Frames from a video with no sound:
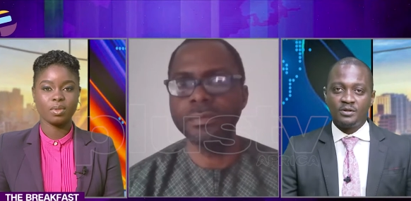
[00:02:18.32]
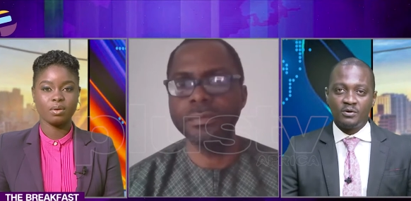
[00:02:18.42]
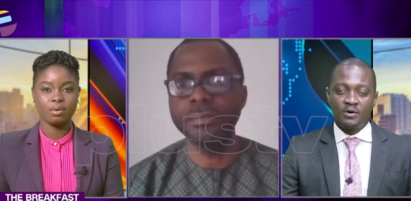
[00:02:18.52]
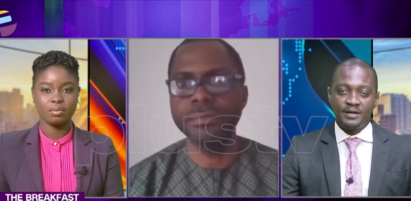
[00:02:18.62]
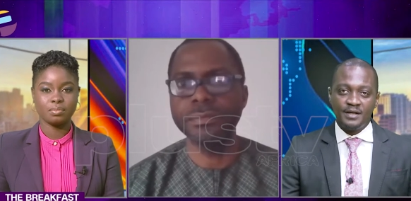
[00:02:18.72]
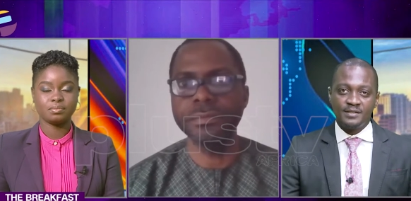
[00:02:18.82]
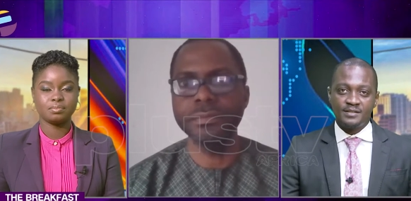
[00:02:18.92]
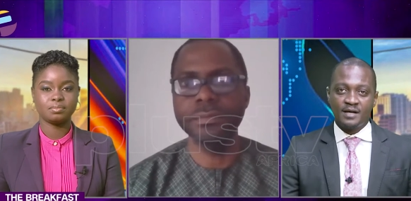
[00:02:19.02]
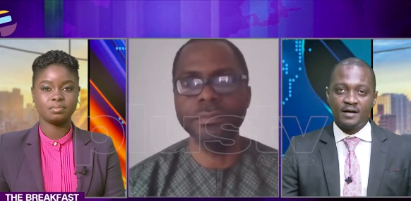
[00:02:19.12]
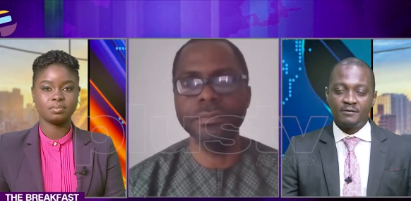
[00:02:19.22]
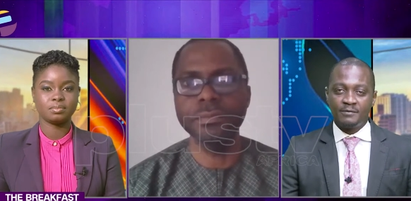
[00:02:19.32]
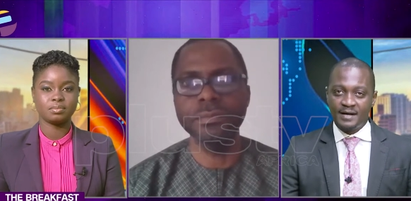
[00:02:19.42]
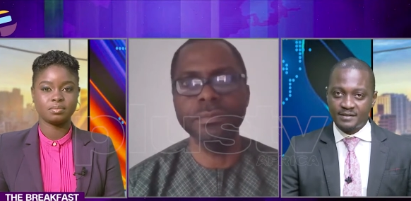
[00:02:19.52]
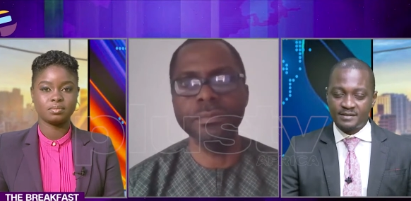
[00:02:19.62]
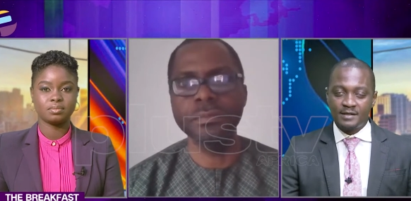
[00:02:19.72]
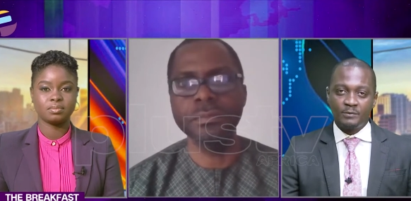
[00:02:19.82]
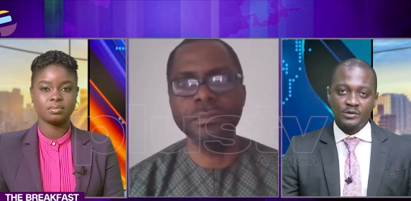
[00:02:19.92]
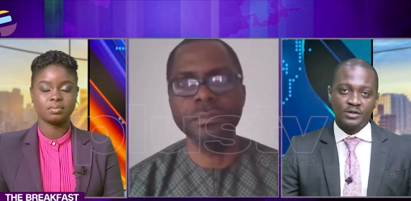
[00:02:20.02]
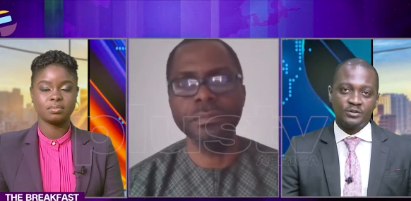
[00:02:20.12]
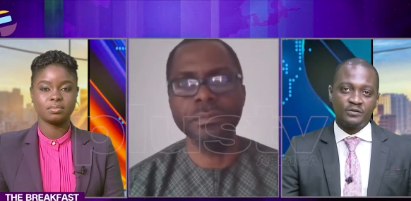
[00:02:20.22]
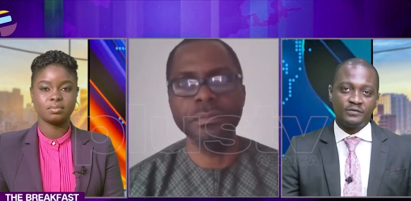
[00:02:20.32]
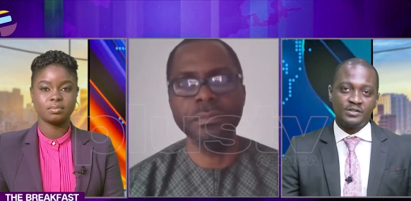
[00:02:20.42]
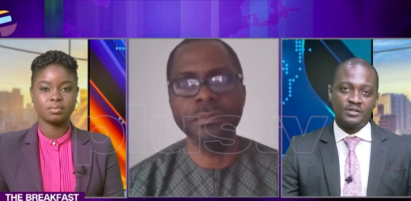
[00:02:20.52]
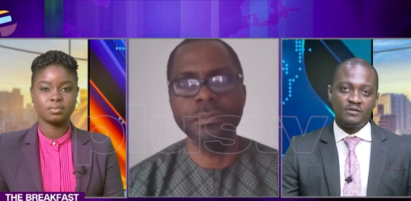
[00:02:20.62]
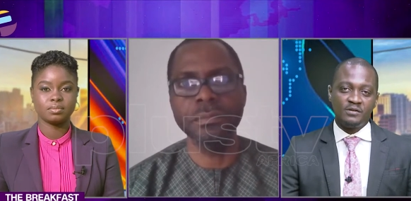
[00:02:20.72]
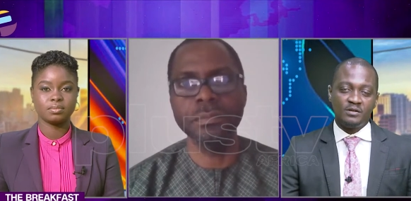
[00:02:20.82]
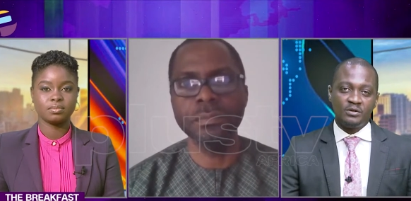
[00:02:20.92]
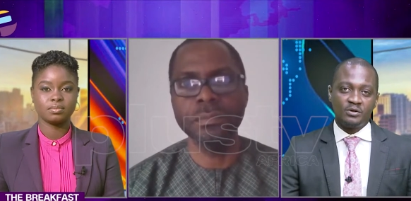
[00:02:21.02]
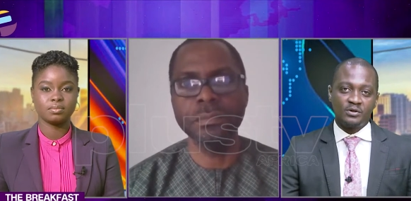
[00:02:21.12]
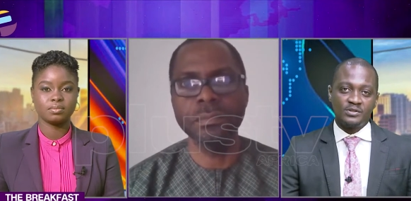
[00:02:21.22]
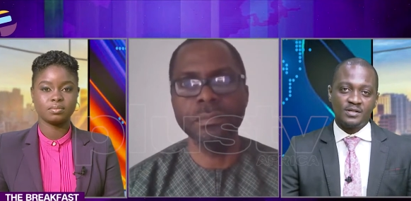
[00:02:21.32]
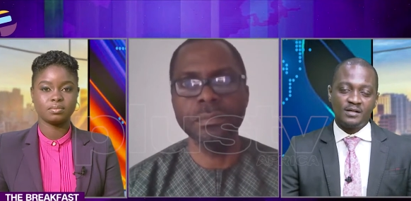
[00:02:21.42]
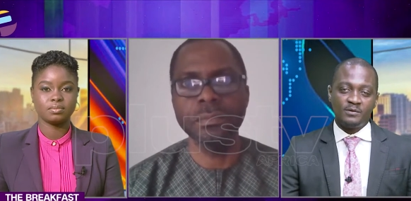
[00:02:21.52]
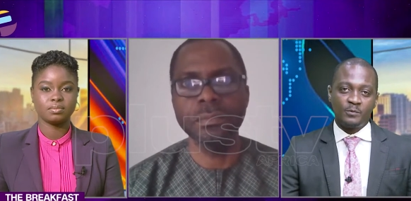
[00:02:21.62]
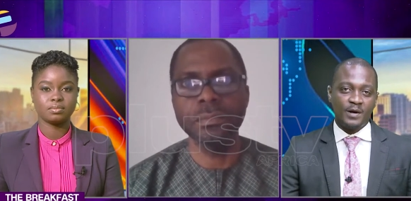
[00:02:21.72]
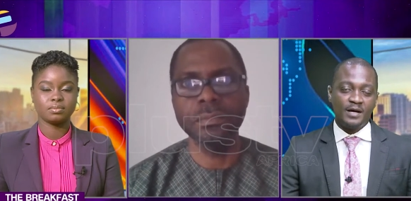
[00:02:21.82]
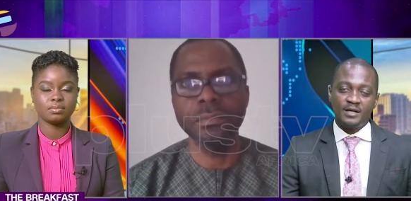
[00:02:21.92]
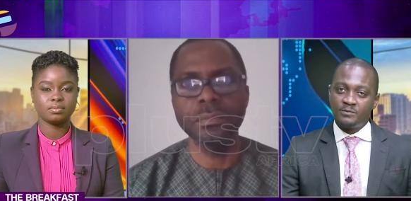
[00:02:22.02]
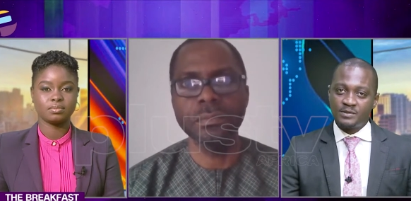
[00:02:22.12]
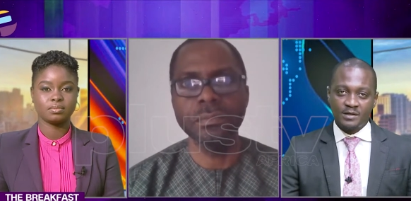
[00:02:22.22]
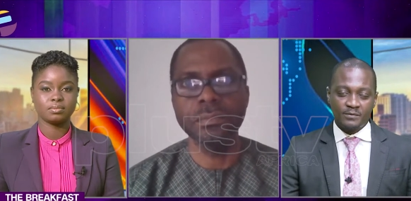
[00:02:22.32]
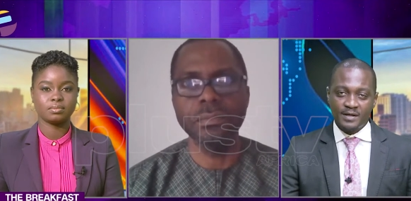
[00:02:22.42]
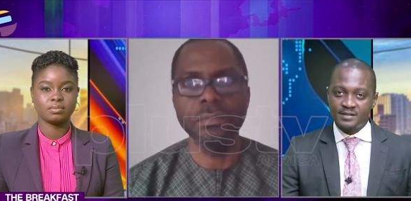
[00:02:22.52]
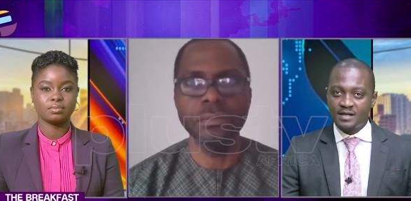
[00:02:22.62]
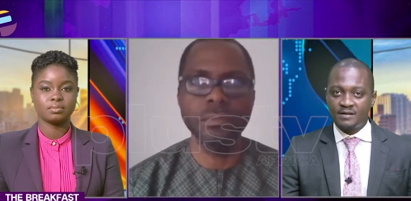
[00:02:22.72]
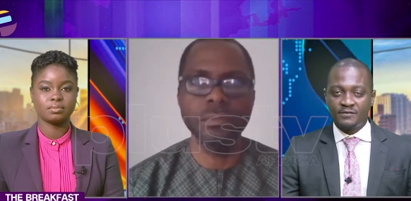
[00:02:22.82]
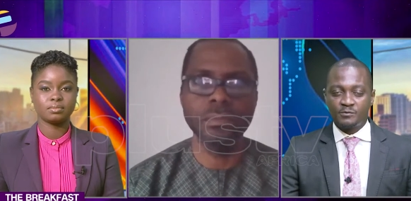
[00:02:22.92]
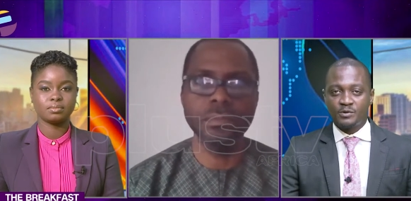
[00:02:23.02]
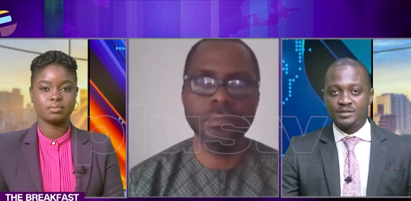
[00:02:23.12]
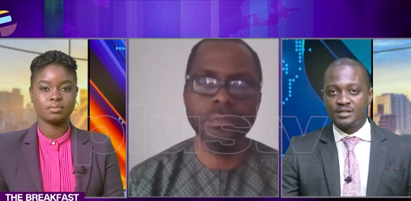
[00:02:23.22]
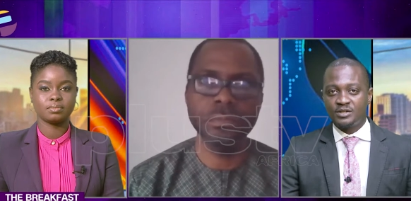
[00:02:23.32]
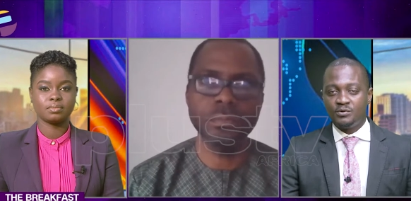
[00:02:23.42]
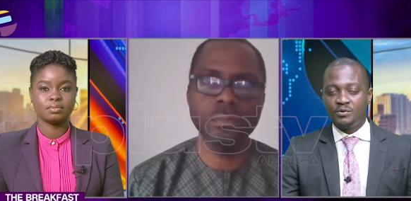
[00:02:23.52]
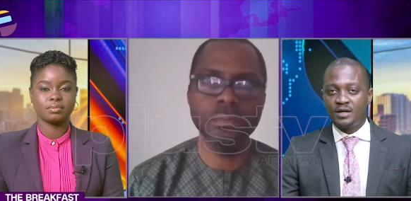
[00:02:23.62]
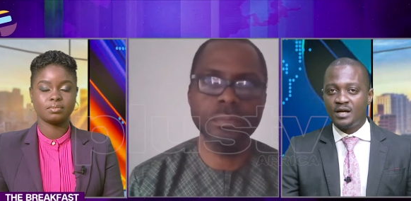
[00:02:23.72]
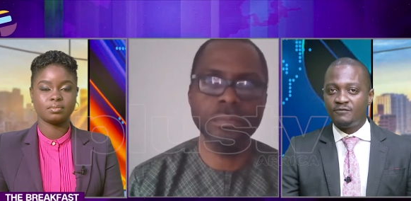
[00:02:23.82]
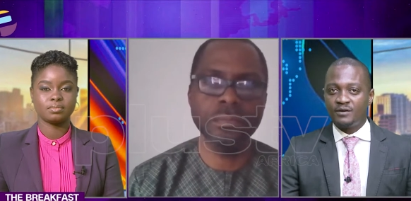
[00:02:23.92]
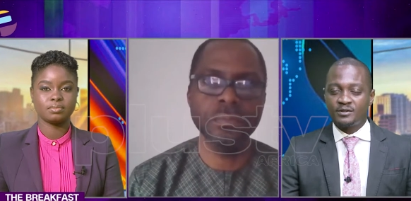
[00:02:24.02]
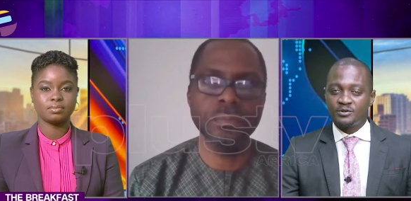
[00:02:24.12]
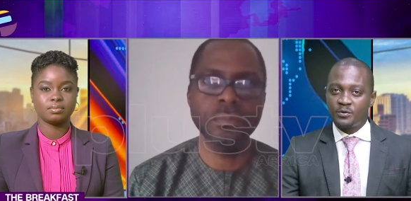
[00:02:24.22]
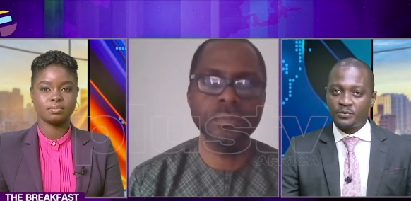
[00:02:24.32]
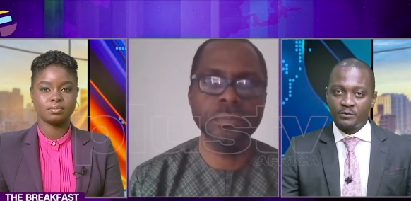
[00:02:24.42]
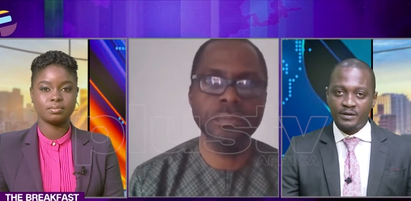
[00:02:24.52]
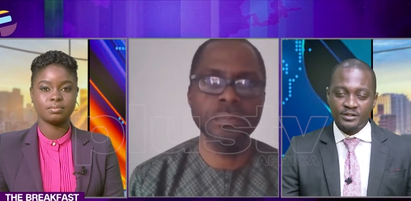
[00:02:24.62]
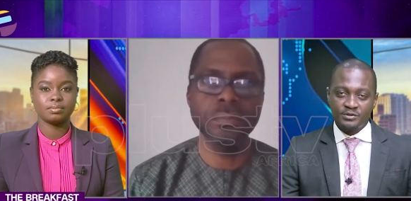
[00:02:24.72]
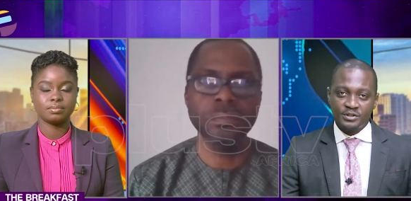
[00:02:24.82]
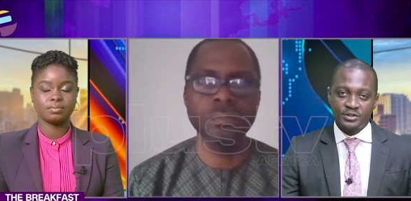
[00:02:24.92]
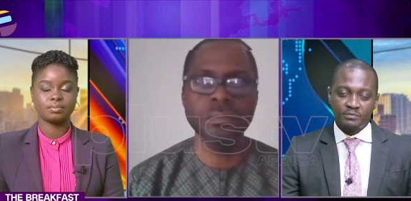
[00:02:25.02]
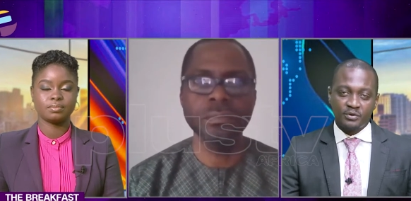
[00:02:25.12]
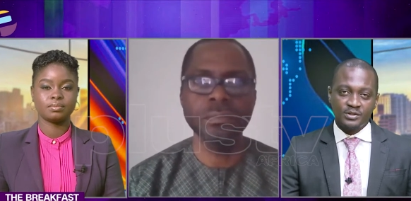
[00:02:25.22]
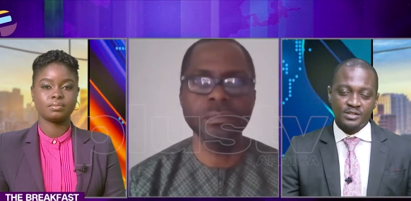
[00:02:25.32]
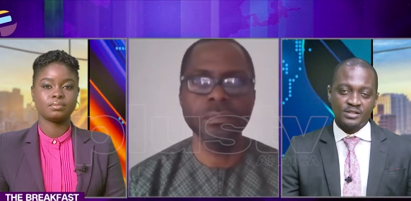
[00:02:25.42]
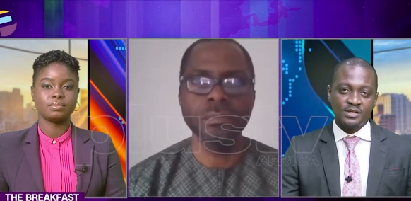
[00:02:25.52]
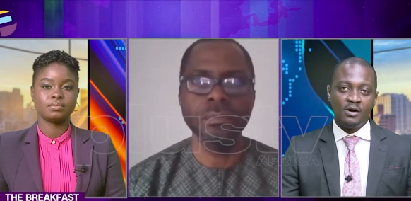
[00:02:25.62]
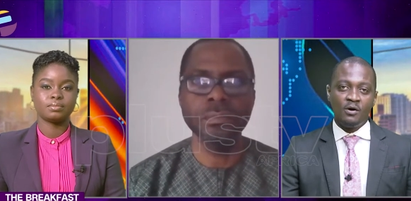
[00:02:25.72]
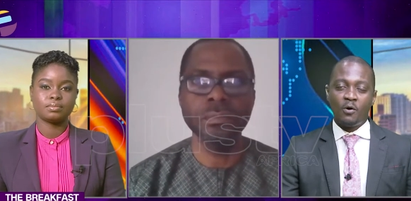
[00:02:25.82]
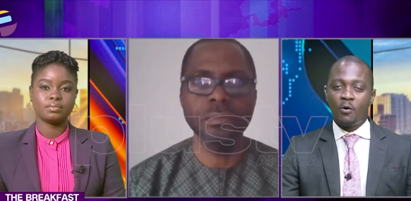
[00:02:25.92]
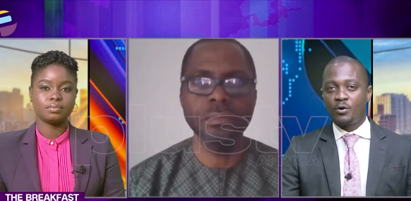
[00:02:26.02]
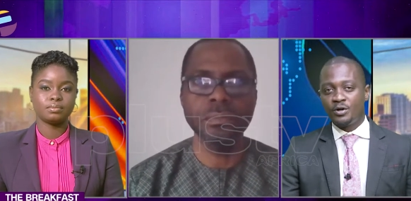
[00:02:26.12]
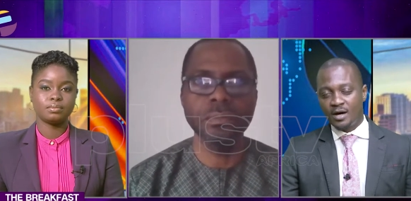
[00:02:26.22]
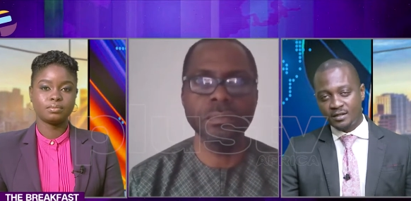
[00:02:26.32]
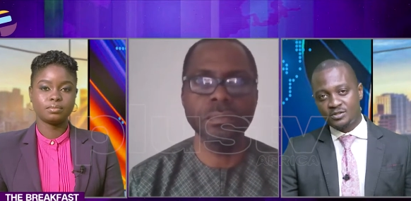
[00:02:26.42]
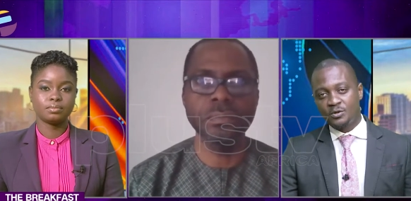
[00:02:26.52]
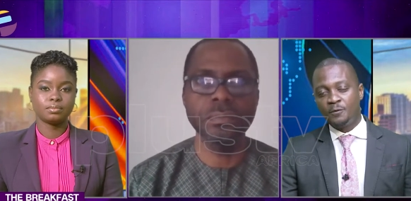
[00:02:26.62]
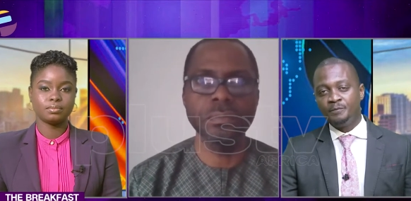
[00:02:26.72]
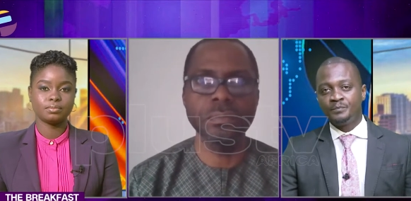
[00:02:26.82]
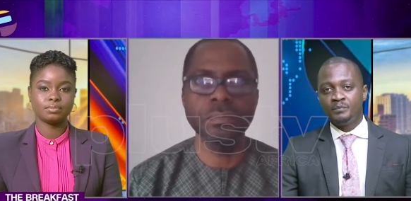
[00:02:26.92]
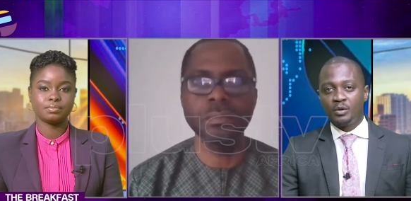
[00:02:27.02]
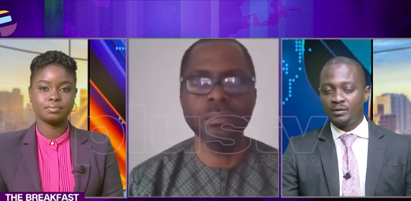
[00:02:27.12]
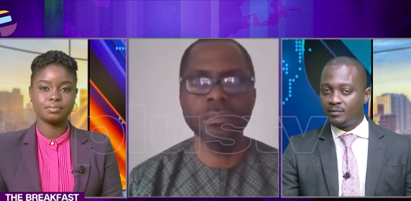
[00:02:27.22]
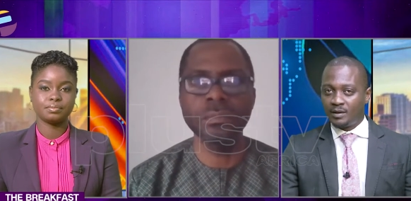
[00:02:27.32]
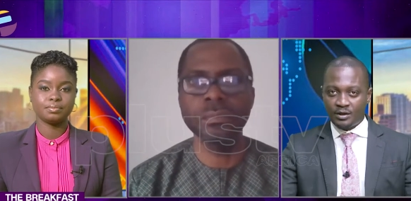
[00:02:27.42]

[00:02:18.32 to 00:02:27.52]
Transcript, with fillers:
Speaker 1: on his arrest. There was controversy, concerning where he was arrested, if it was in the UK, if he had to go through an extradition process or not. So, but,